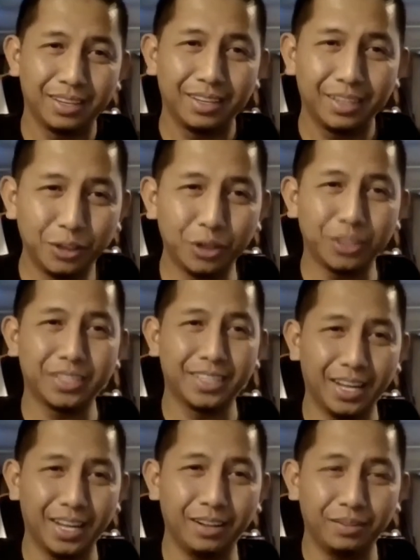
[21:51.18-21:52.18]

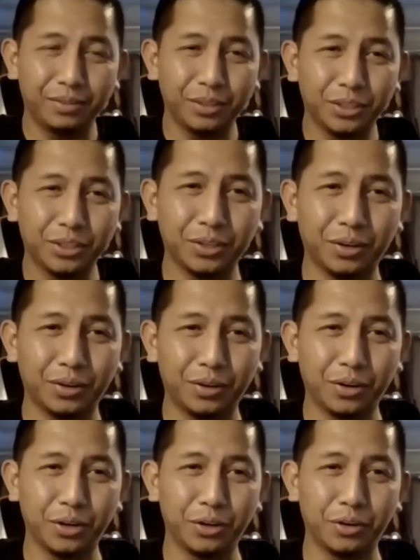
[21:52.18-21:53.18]
yourself so
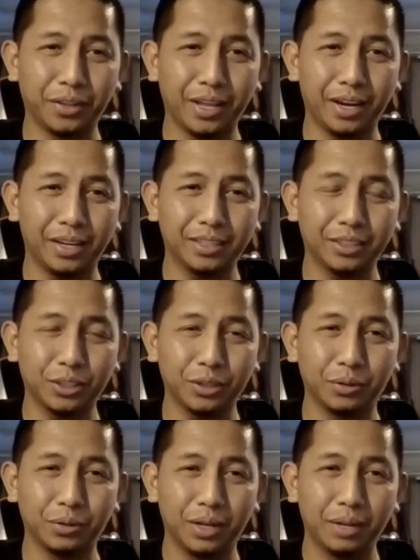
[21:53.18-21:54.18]
or you're there
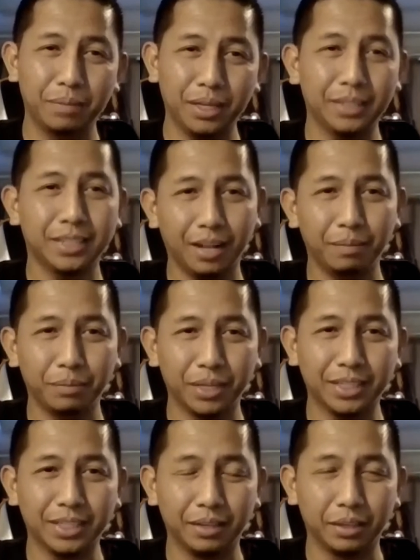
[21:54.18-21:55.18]
to please help
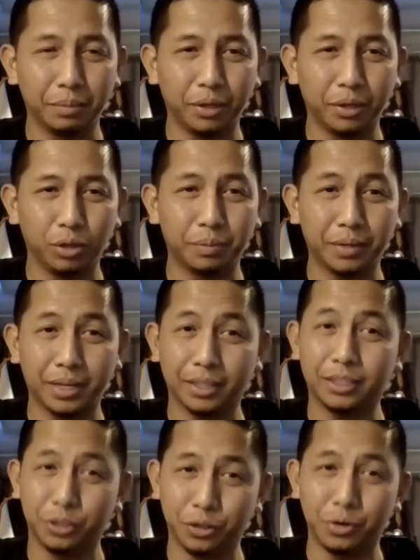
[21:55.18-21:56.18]
these individuals
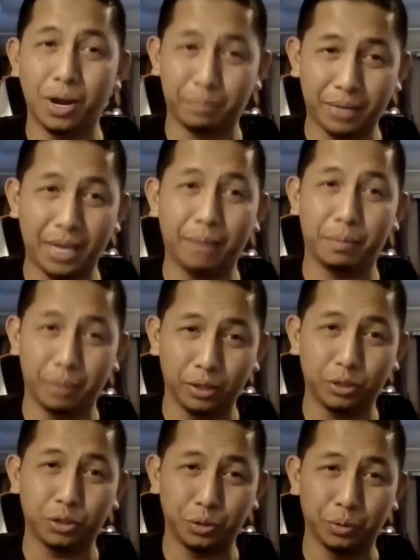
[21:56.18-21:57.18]
because you have capable
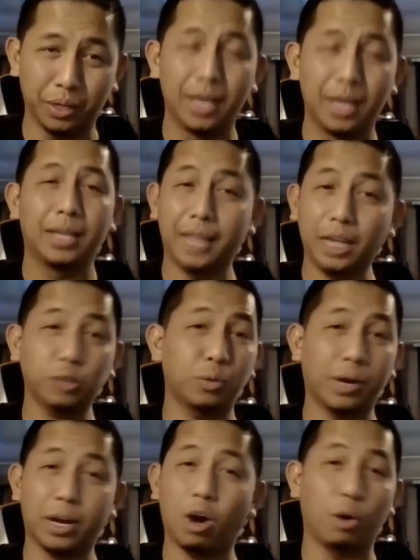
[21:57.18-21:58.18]
to do it that's
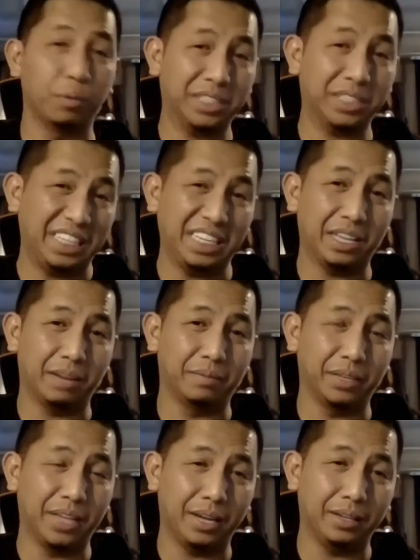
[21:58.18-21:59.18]
what i always see it every
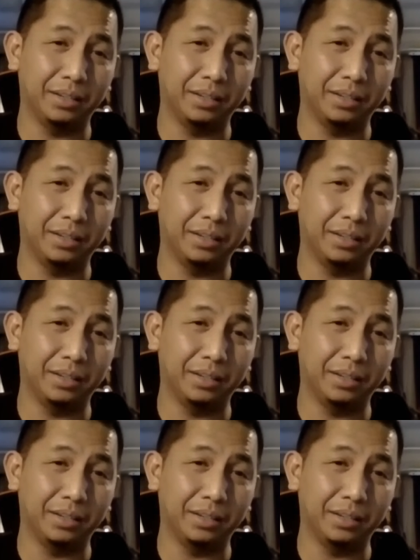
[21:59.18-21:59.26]
day